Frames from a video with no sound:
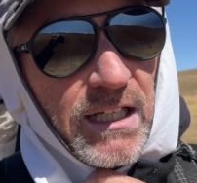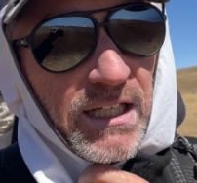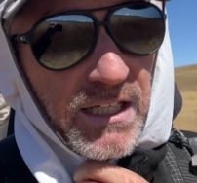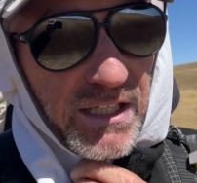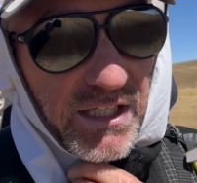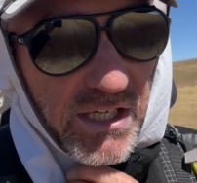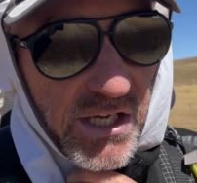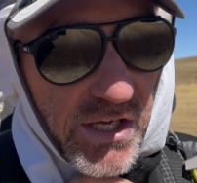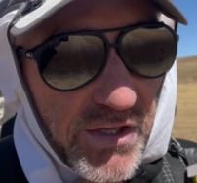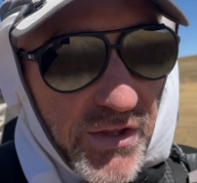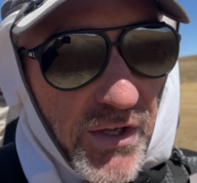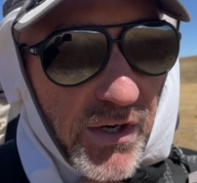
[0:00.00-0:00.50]

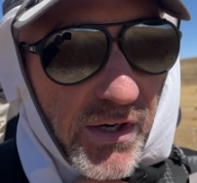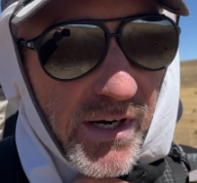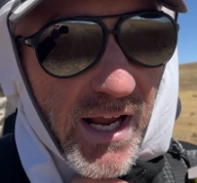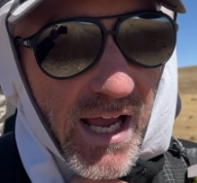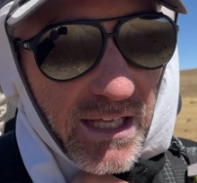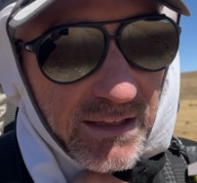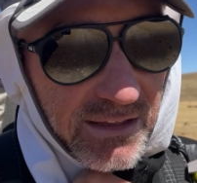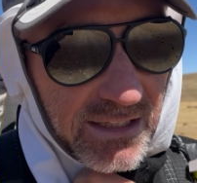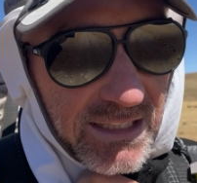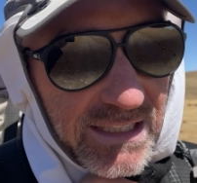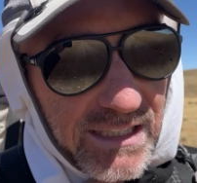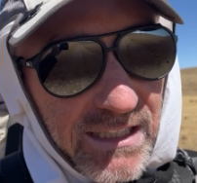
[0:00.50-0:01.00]
either
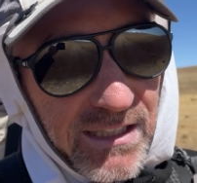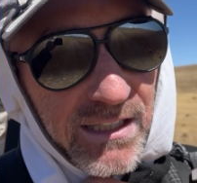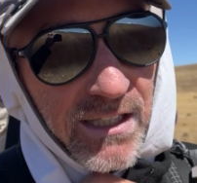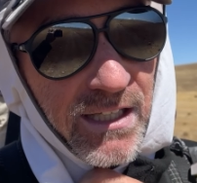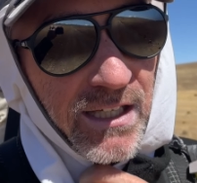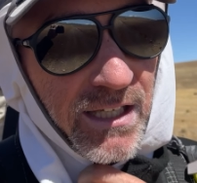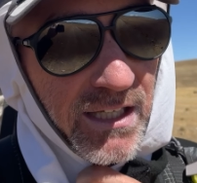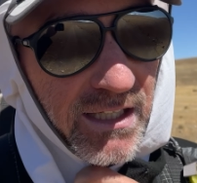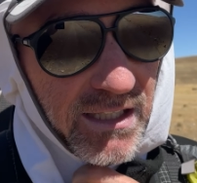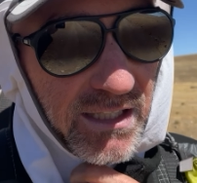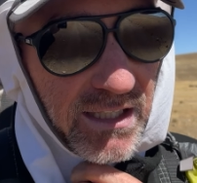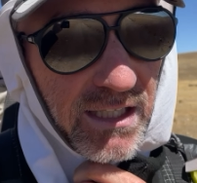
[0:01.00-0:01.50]
at the
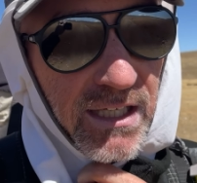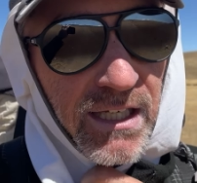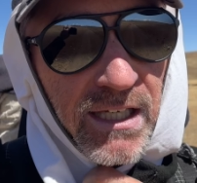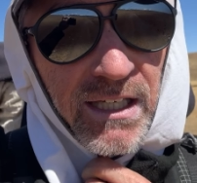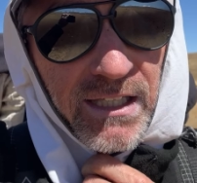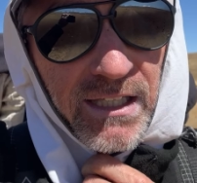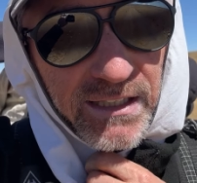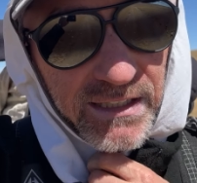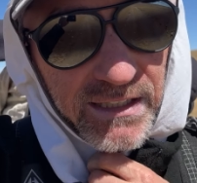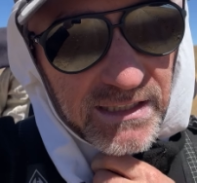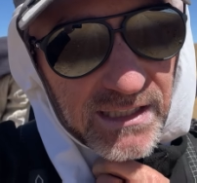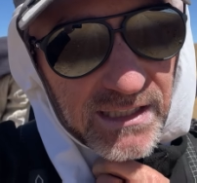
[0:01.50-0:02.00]

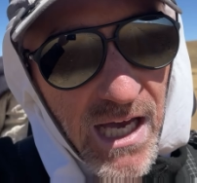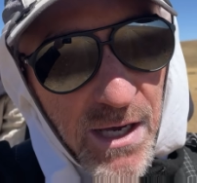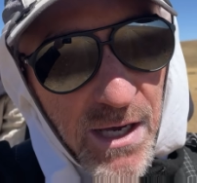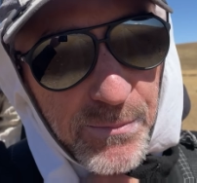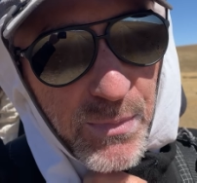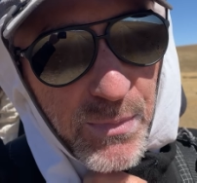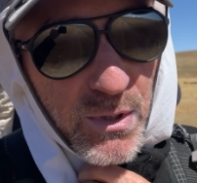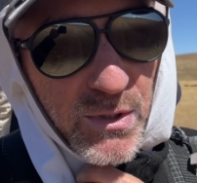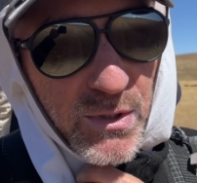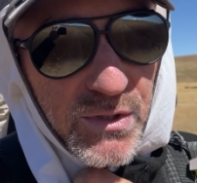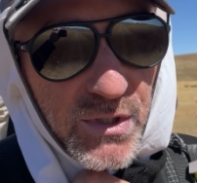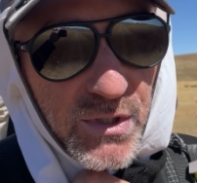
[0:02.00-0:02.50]

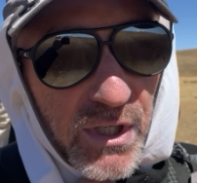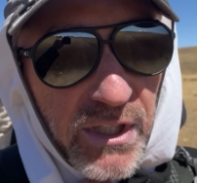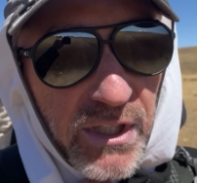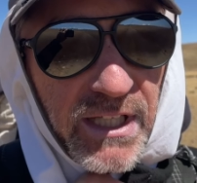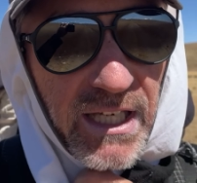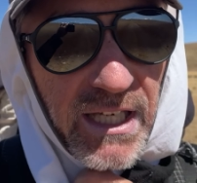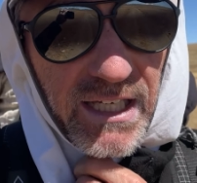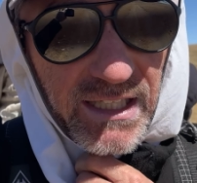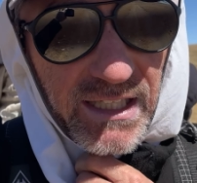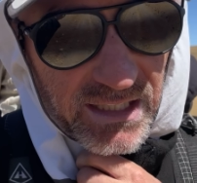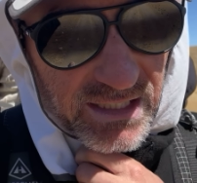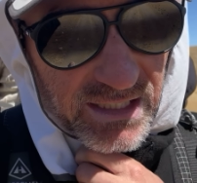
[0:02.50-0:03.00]
Ilampu
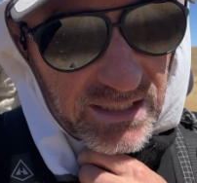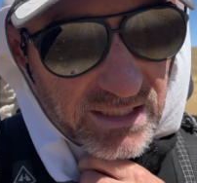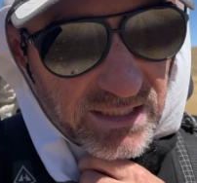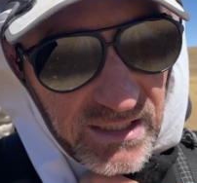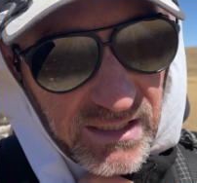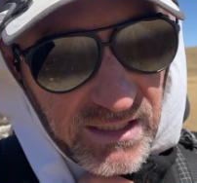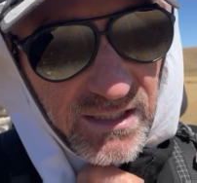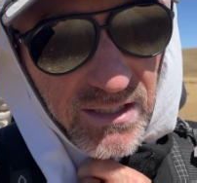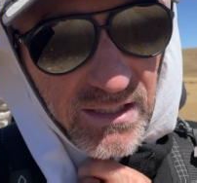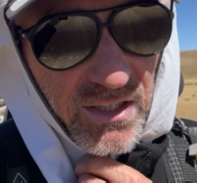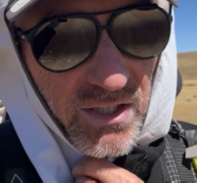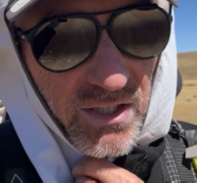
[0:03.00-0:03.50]
circuit
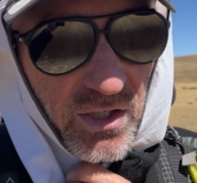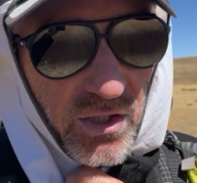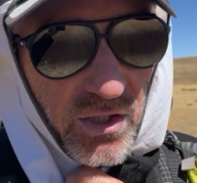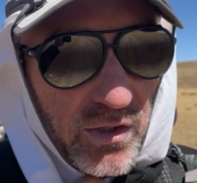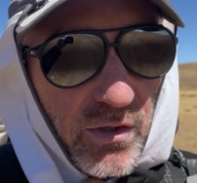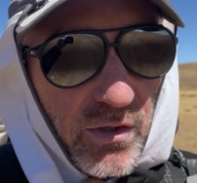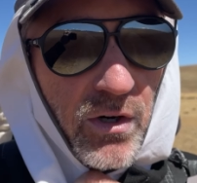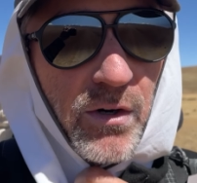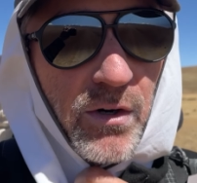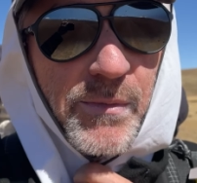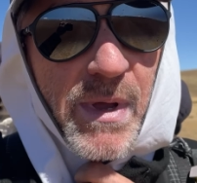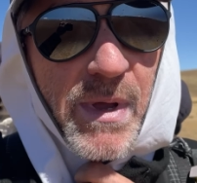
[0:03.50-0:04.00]

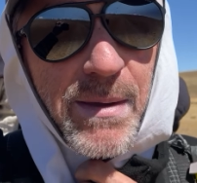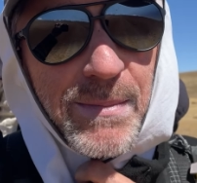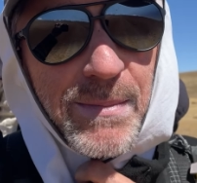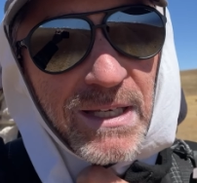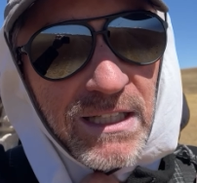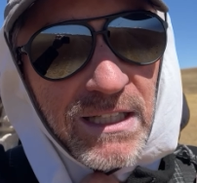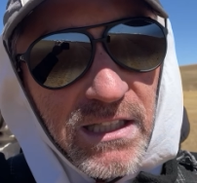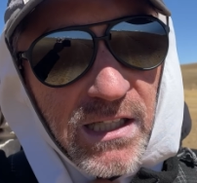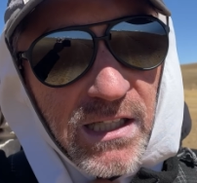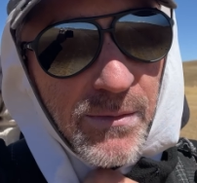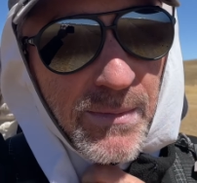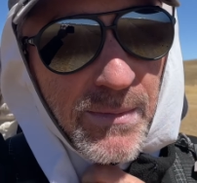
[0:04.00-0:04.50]
or maybe
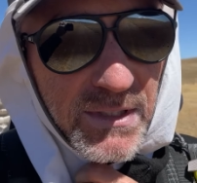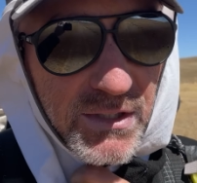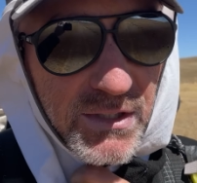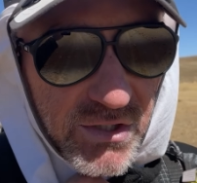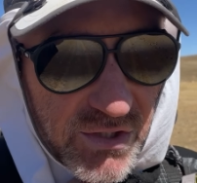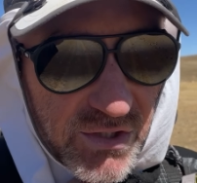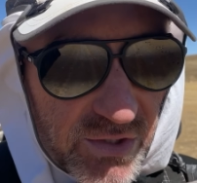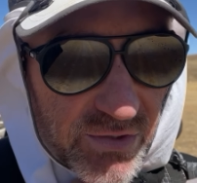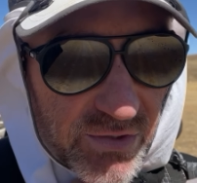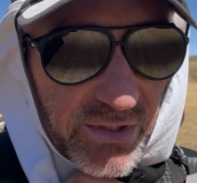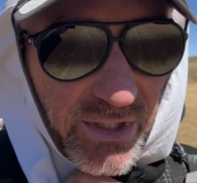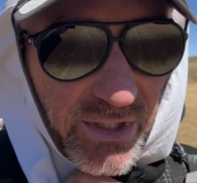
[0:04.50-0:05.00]
a little bit
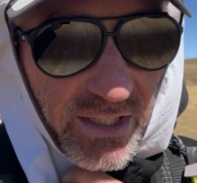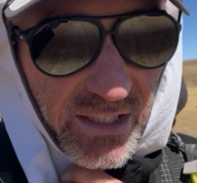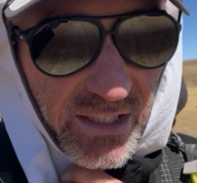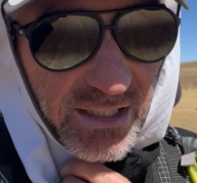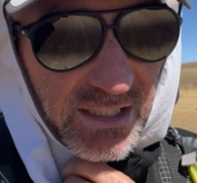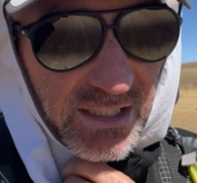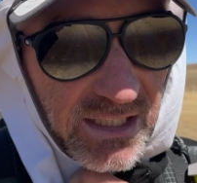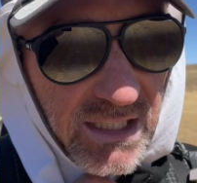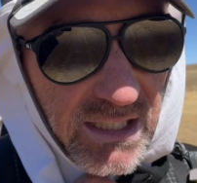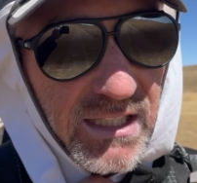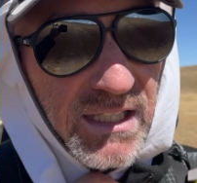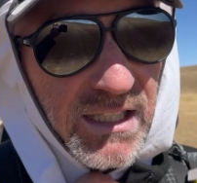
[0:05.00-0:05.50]
sooner.
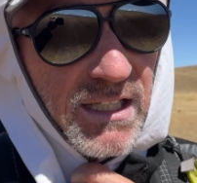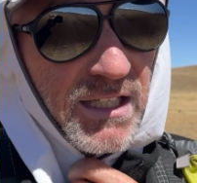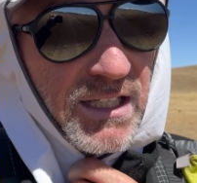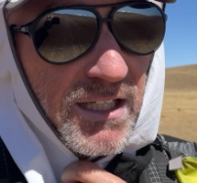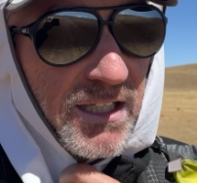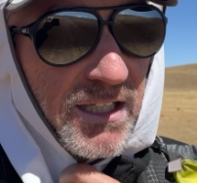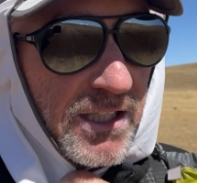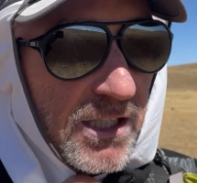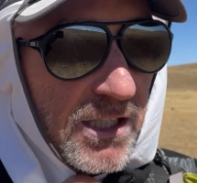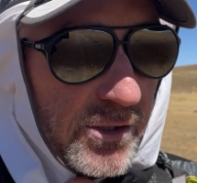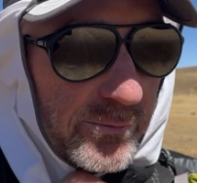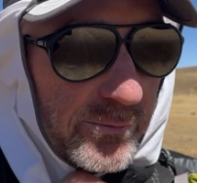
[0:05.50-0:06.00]

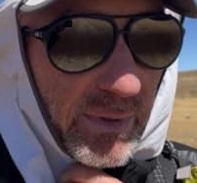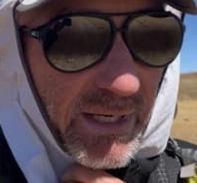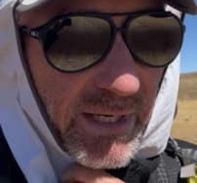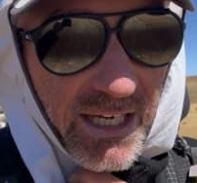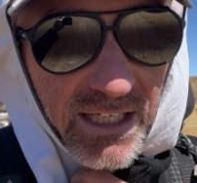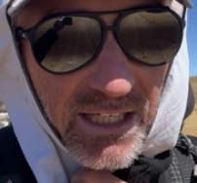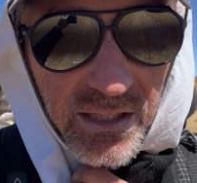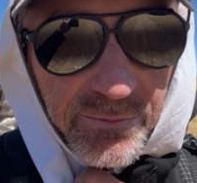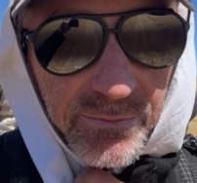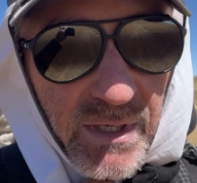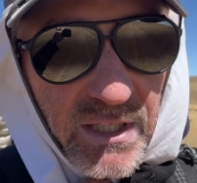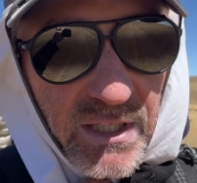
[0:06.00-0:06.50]
But I
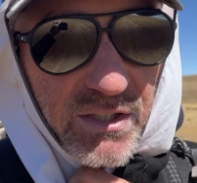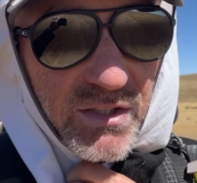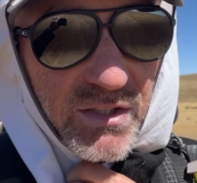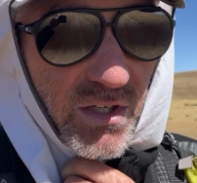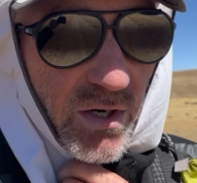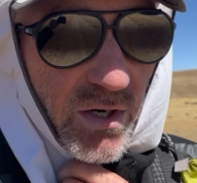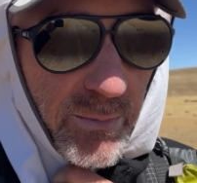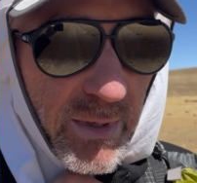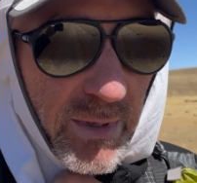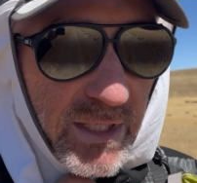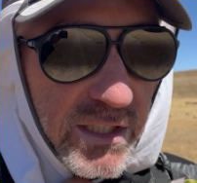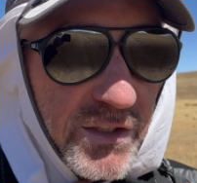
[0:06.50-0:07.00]
can make
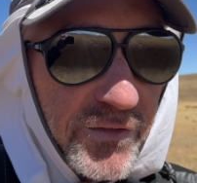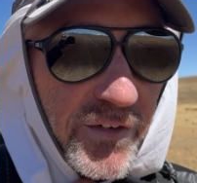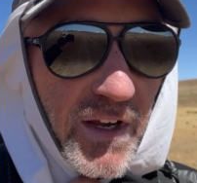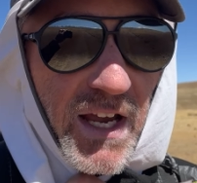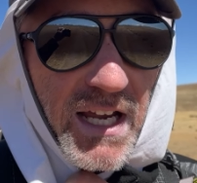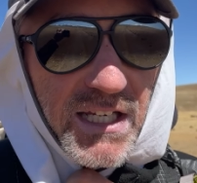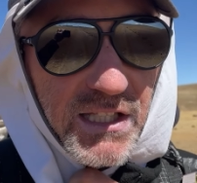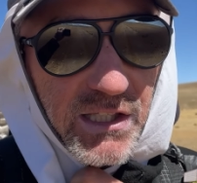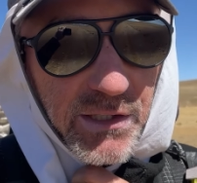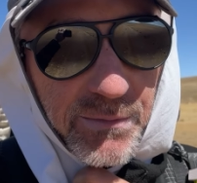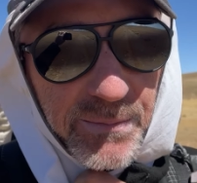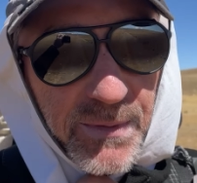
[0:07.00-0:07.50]
so much
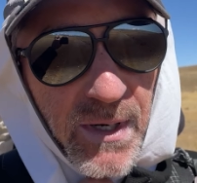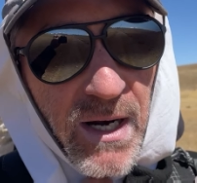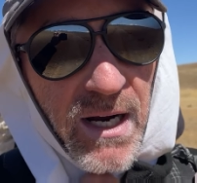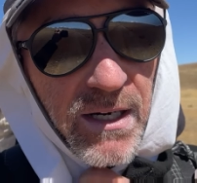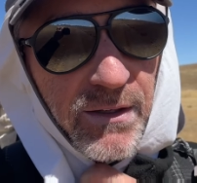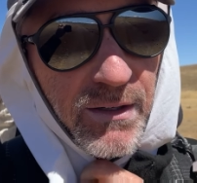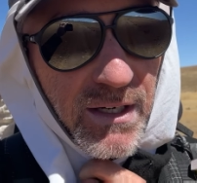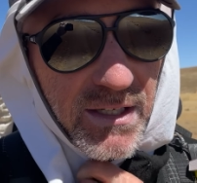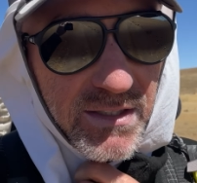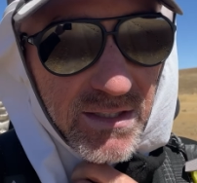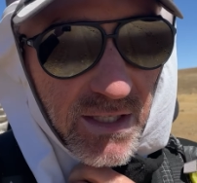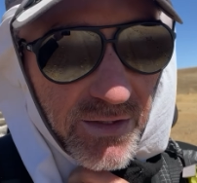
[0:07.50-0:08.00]
faster
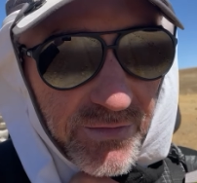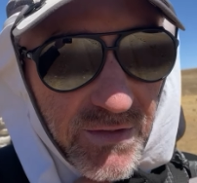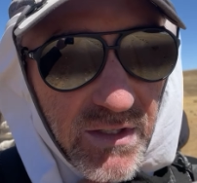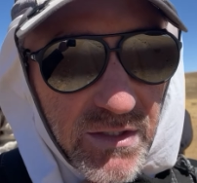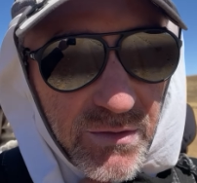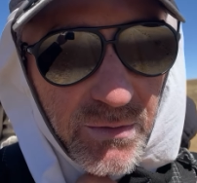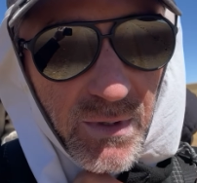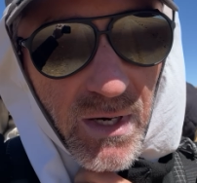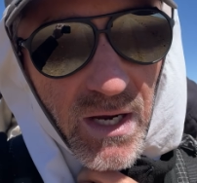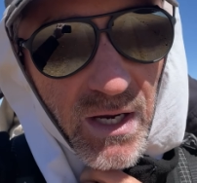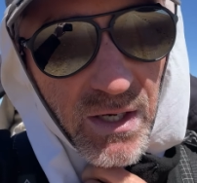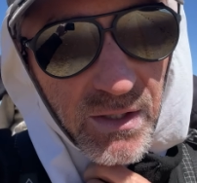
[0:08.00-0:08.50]
progress on these
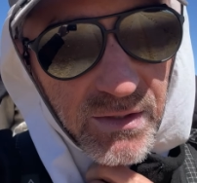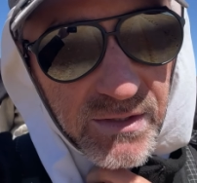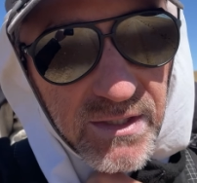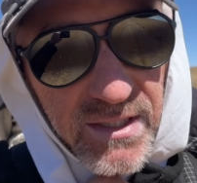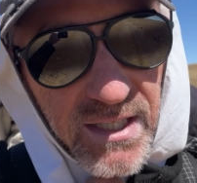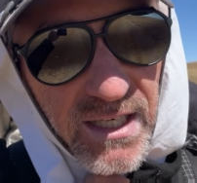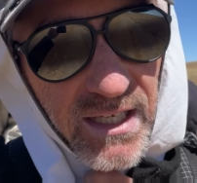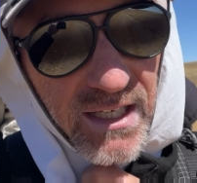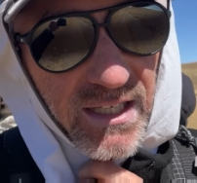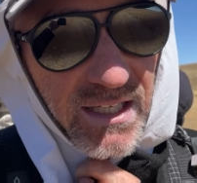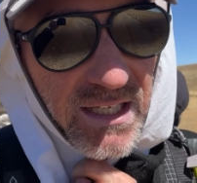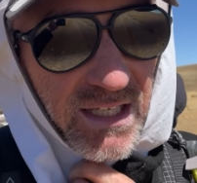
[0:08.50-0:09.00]
roads
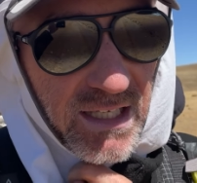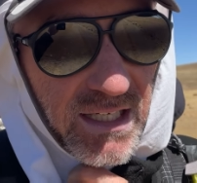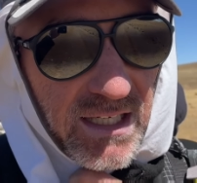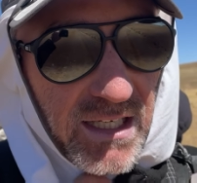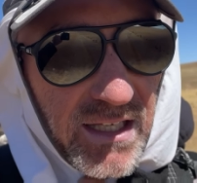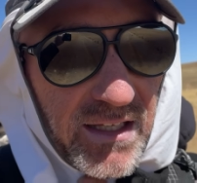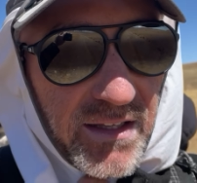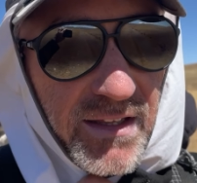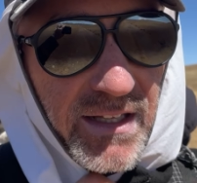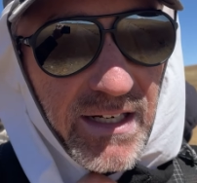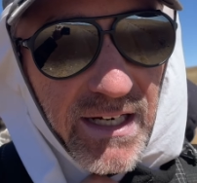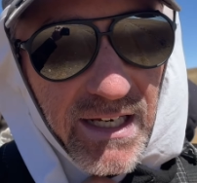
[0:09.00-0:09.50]

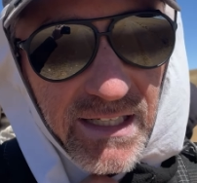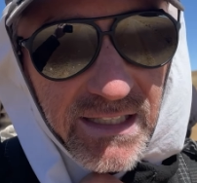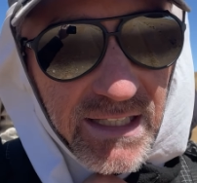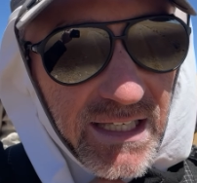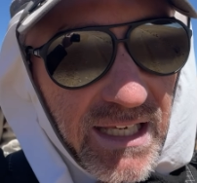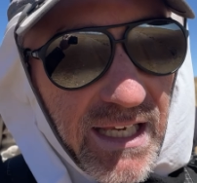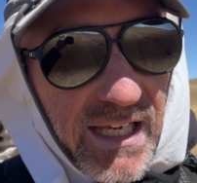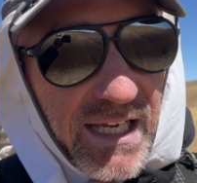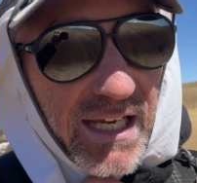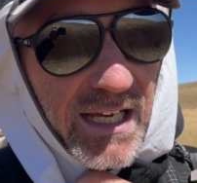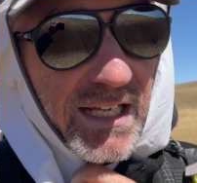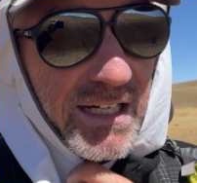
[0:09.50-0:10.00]
than I
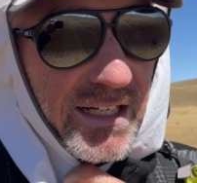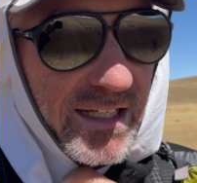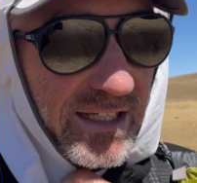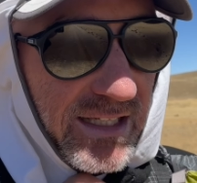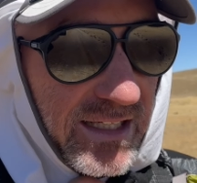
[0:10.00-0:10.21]
can